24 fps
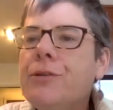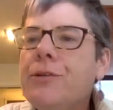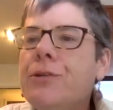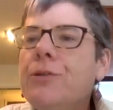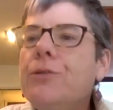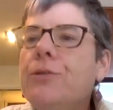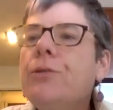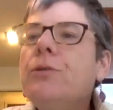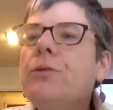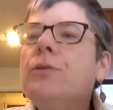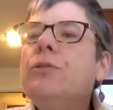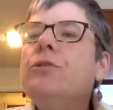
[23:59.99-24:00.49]

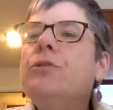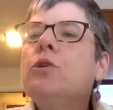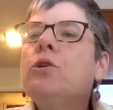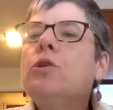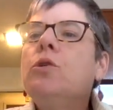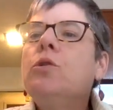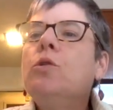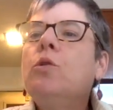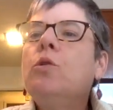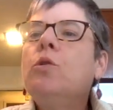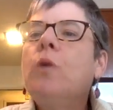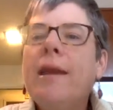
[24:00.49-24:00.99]
to
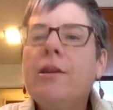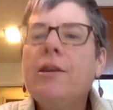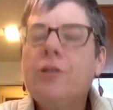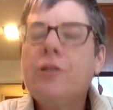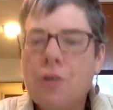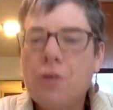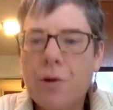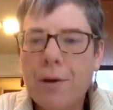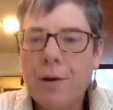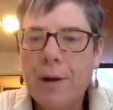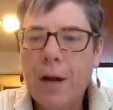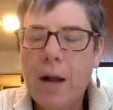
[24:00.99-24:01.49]
do a
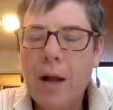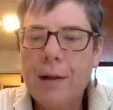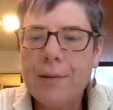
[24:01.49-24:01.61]
short